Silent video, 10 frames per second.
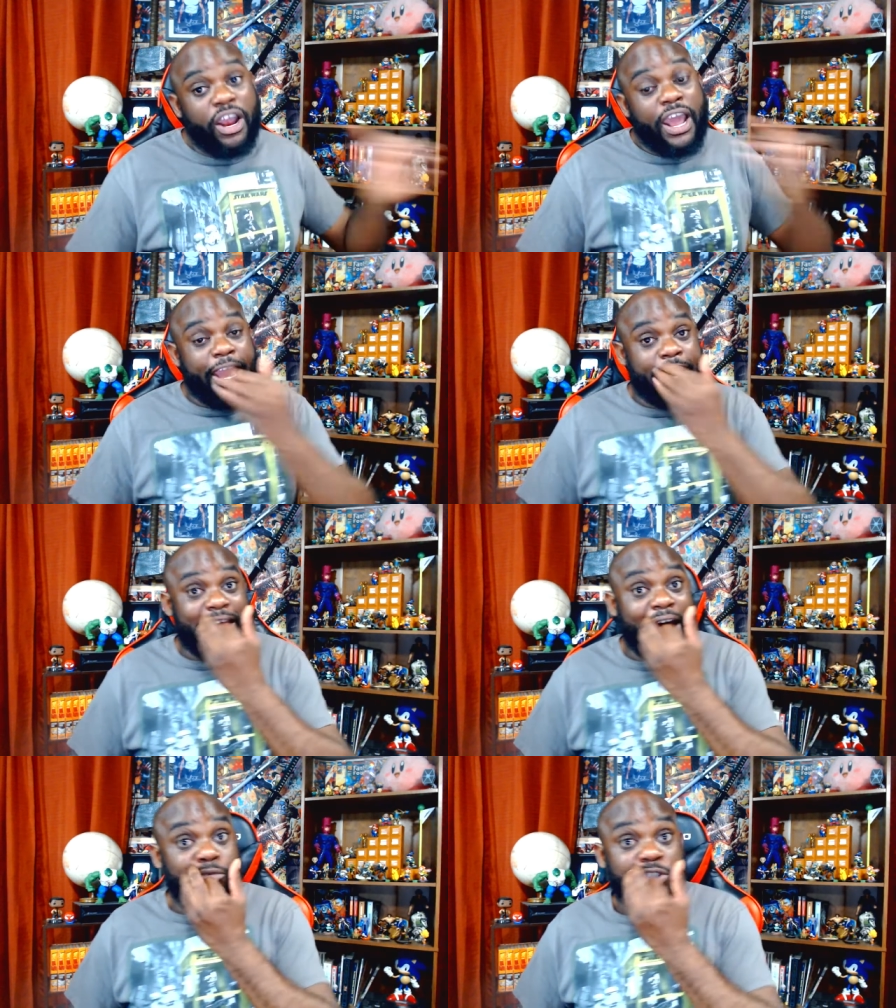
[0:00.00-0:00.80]
and
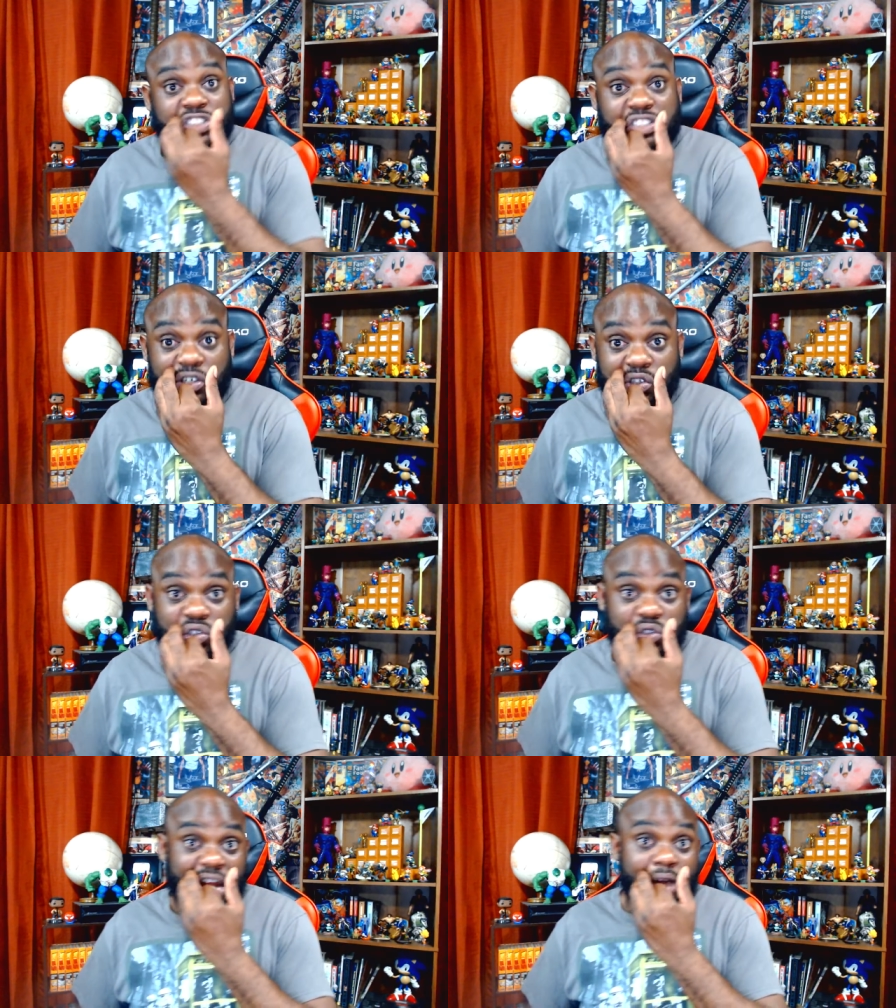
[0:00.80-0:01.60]
that was
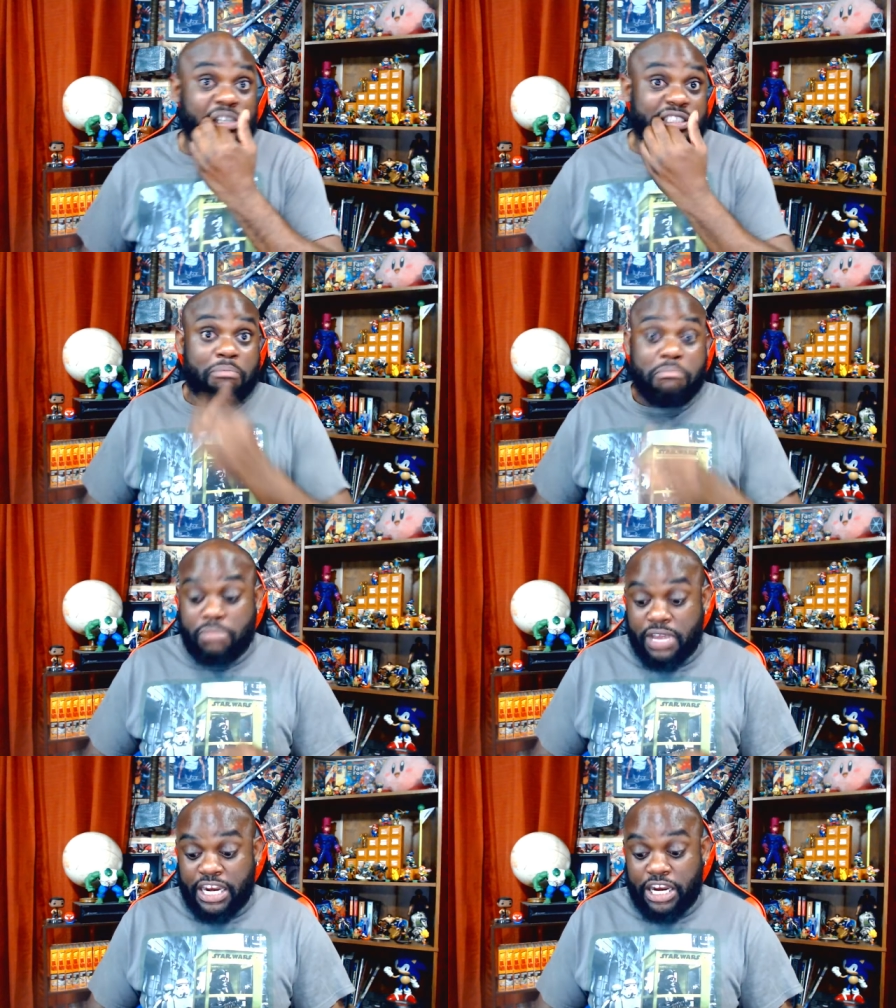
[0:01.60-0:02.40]
oh, that was a
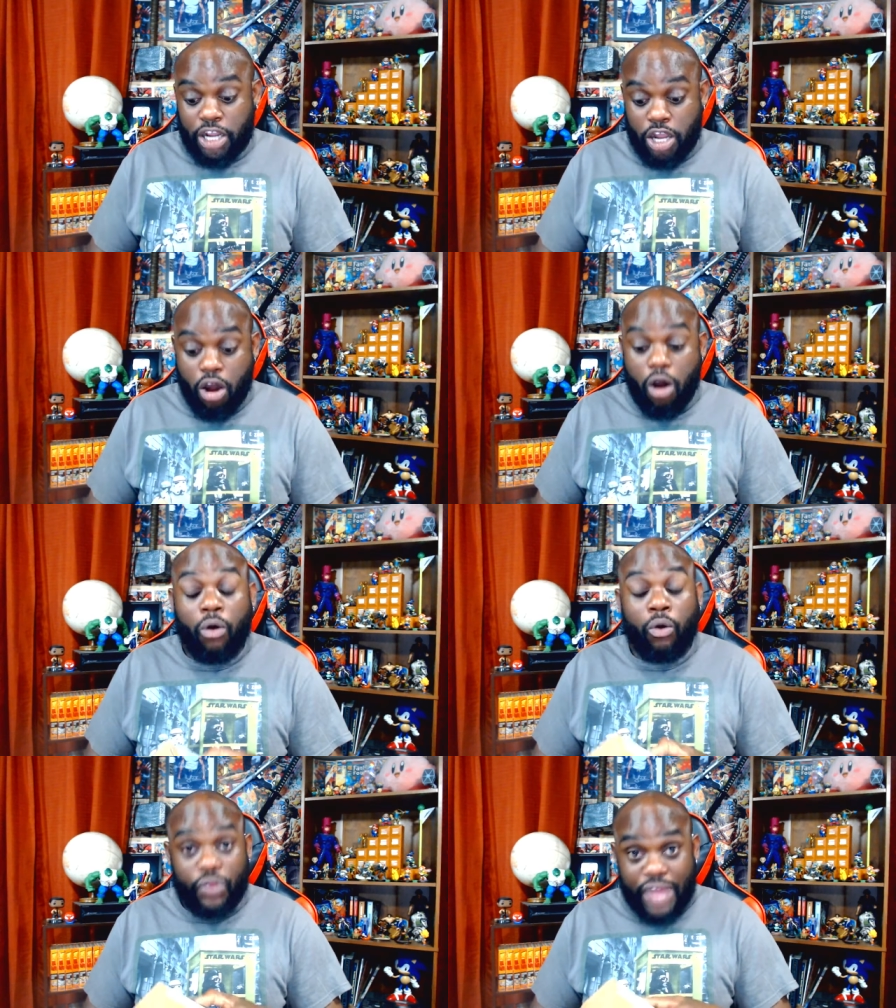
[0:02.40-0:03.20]
minute
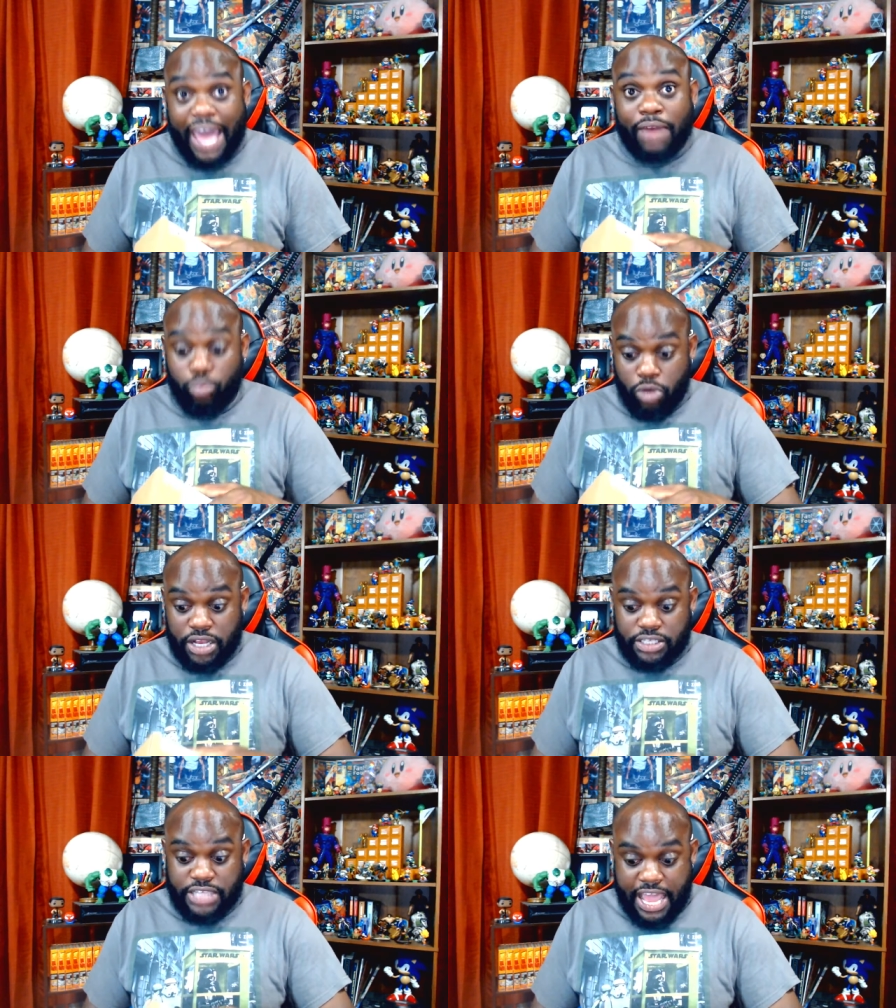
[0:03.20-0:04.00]
ago. That
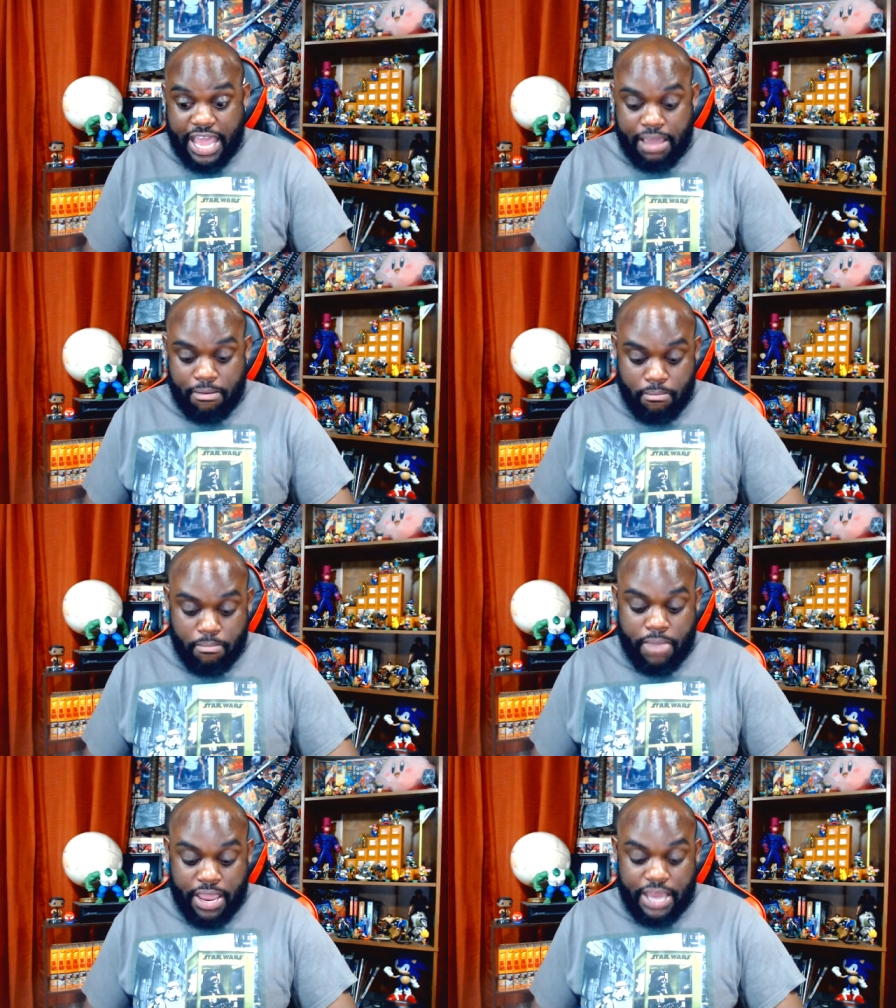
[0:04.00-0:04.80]
was a
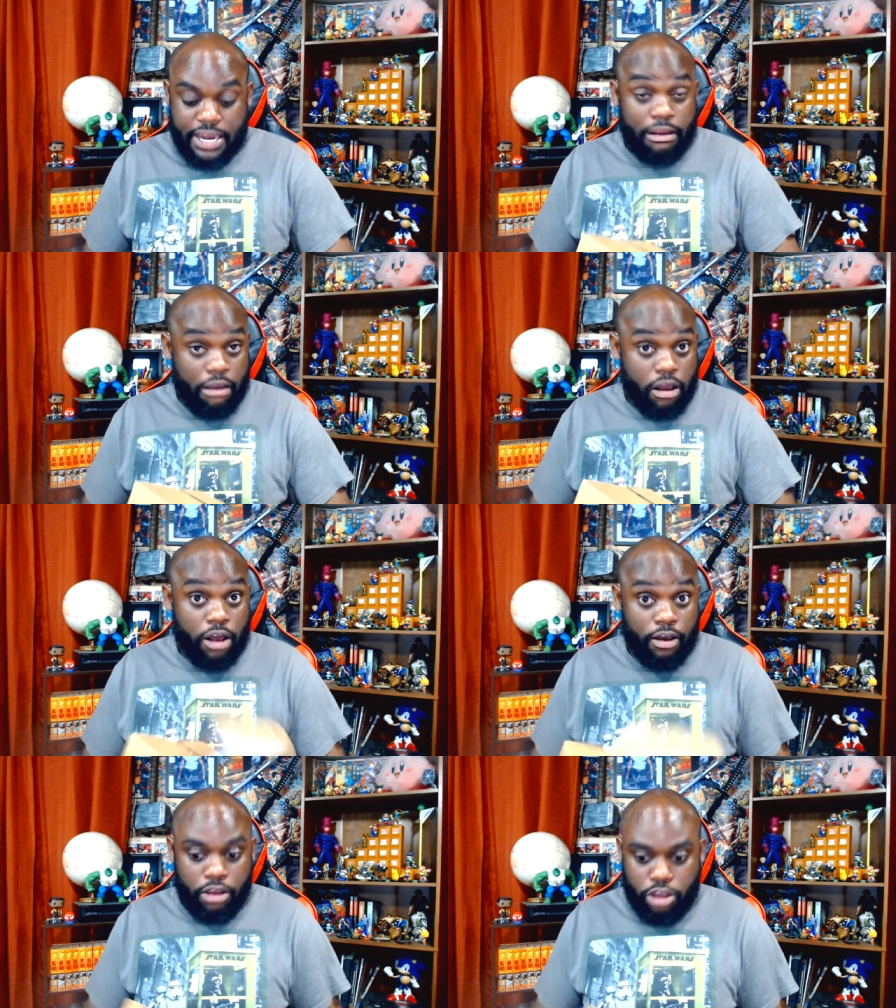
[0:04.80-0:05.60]
minute
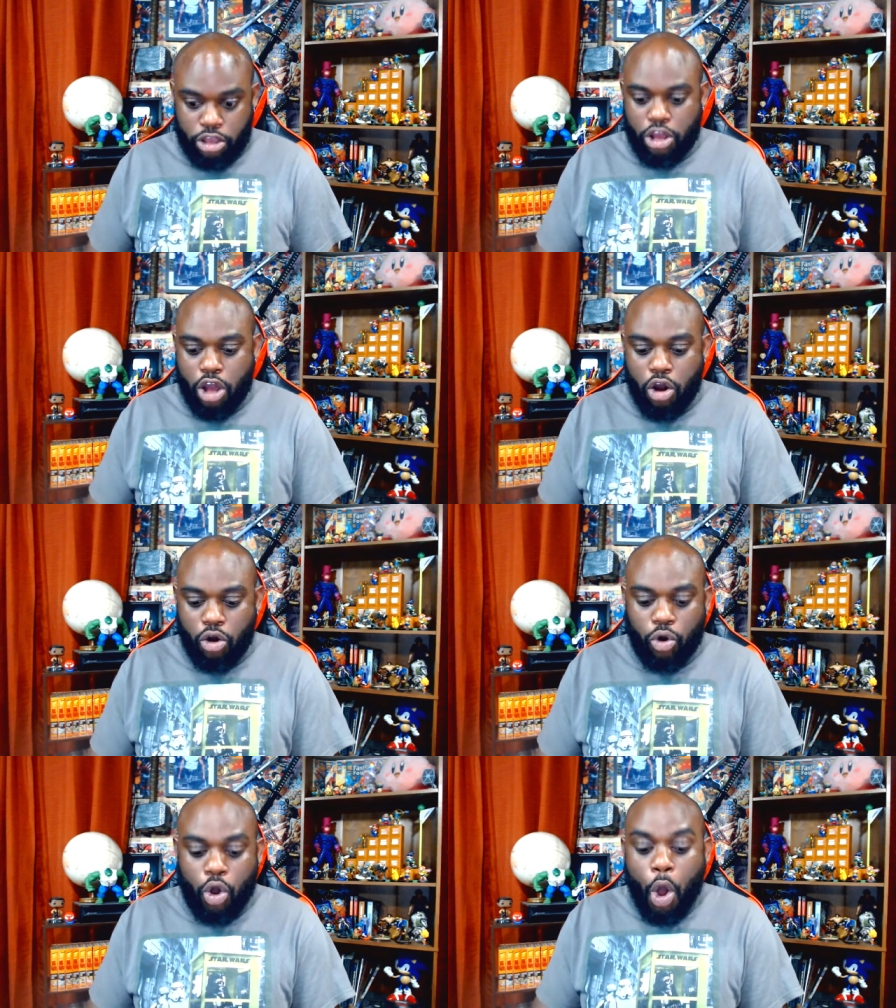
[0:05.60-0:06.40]
ago.